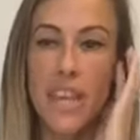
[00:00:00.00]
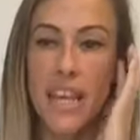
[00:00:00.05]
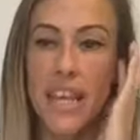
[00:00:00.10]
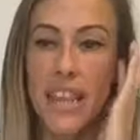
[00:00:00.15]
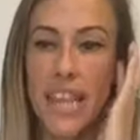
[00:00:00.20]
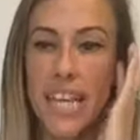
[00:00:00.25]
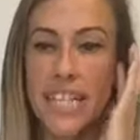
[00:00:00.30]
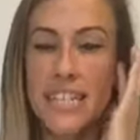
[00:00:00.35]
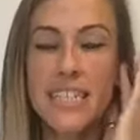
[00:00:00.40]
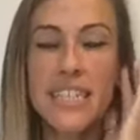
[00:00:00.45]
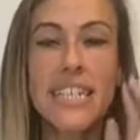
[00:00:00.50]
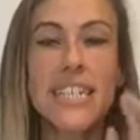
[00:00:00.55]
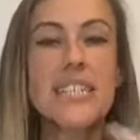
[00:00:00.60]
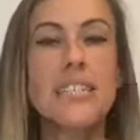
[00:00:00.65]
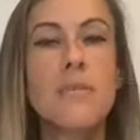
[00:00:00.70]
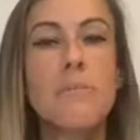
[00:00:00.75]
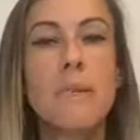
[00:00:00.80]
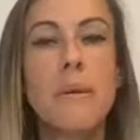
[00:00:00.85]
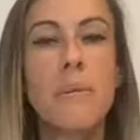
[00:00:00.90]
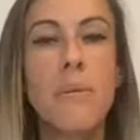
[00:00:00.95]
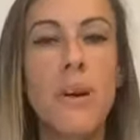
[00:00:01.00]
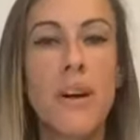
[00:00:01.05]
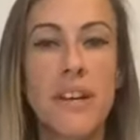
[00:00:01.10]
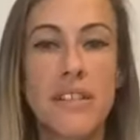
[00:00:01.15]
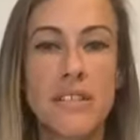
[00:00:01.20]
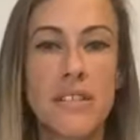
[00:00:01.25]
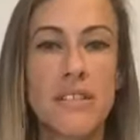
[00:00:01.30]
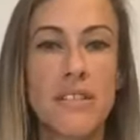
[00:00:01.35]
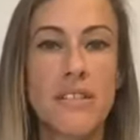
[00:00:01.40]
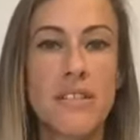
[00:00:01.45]
Things need to be
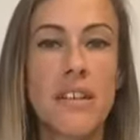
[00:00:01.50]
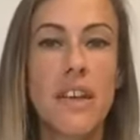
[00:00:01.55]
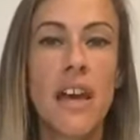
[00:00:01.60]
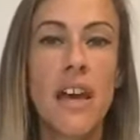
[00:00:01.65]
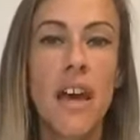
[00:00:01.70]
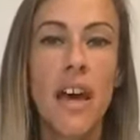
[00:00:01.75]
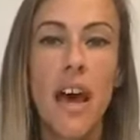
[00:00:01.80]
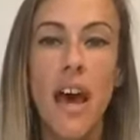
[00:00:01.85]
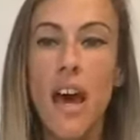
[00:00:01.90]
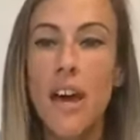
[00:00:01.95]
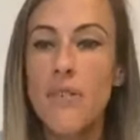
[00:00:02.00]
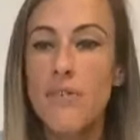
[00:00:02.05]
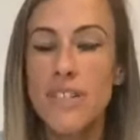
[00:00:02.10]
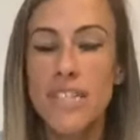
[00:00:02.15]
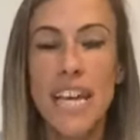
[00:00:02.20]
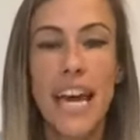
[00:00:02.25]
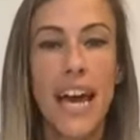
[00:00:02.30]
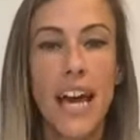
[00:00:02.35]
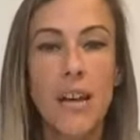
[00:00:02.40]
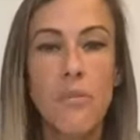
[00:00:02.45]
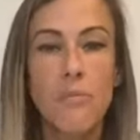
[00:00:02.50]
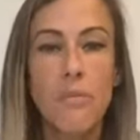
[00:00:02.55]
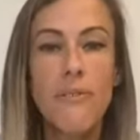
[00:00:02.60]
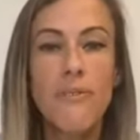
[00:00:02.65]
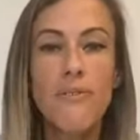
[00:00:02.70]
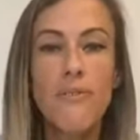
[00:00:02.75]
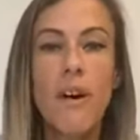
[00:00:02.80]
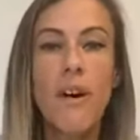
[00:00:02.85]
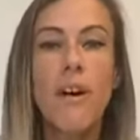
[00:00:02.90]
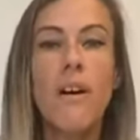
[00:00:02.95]
worked on over time
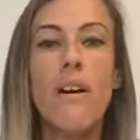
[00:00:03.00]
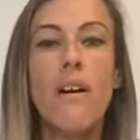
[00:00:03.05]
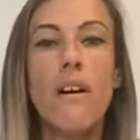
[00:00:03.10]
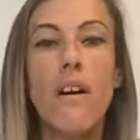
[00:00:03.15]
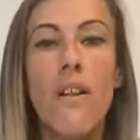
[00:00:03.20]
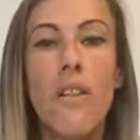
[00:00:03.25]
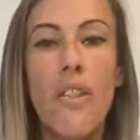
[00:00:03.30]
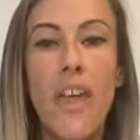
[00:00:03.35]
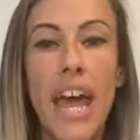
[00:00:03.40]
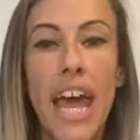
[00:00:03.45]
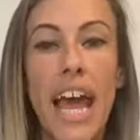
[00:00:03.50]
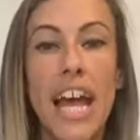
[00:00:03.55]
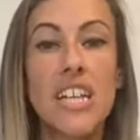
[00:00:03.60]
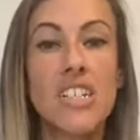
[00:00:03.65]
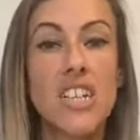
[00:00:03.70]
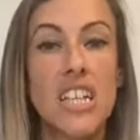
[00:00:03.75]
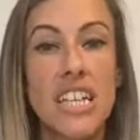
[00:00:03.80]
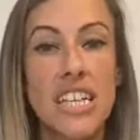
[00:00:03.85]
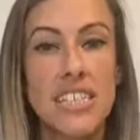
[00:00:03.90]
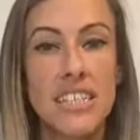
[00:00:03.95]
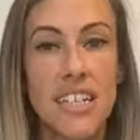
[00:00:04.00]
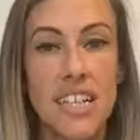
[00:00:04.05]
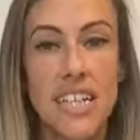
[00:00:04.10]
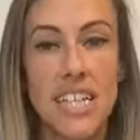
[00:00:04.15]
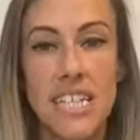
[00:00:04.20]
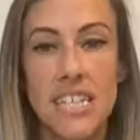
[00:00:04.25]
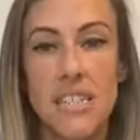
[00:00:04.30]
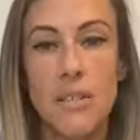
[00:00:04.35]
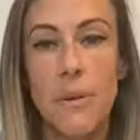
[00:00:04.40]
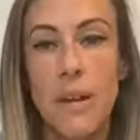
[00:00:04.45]
before they actually turn
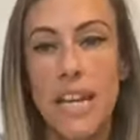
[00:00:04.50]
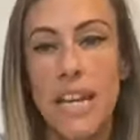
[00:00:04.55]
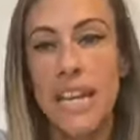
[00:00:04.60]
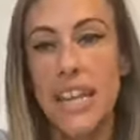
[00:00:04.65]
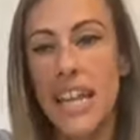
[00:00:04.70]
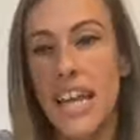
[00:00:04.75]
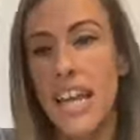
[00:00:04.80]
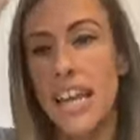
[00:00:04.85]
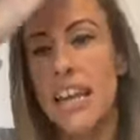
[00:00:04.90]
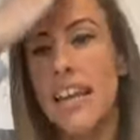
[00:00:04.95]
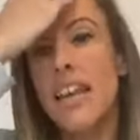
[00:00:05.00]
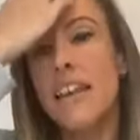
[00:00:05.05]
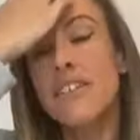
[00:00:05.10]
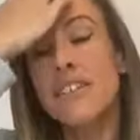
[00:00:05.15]
into anything.